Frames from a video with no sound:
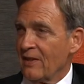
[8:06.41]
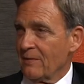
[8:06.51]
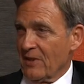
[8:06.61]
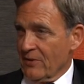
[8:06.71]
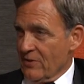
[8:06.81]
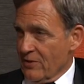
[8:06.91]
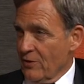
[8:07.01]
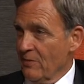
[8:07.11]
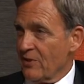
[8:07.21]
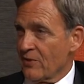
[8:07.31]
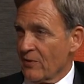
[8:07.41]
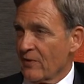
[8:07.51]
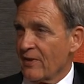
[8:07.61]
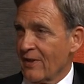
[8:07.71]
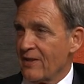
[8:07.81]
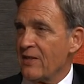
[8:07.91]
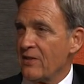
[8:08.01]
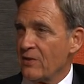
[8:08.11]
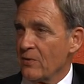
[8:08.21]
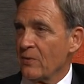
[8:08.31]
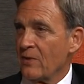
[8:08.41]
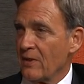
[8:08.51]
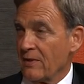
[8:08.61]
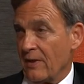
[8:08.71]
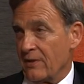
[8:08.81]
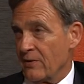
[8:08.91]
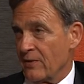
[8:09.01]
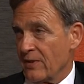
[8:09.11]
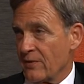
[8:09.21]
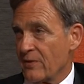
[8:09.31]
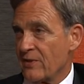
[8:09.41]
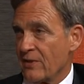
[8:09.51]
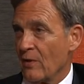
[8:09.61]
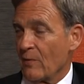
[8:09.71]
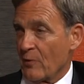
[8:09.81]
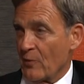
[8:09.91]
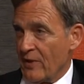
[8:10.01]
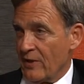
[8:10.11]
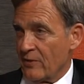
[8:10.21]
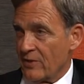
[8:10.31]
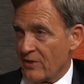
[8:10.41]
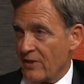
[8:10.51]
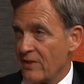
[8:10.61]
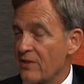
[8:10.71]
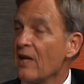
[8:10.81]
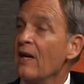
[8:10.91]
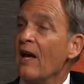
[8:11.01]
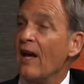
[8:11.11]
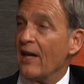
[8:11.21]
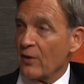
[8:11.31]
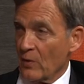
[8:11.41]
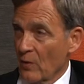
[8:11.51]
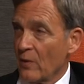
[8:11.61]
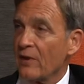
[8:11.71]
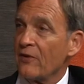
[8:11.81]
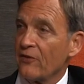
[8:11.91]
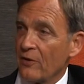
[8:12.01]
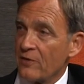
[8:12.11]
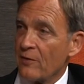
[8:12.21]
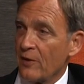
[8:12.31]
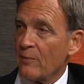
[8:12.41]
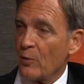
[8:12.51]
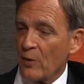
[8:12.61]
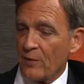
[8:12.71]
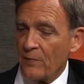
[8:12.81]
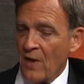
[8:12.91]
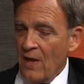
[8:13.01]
because as you mentioned, they're in 92 countries and over 300 cities and growing. So it's very important.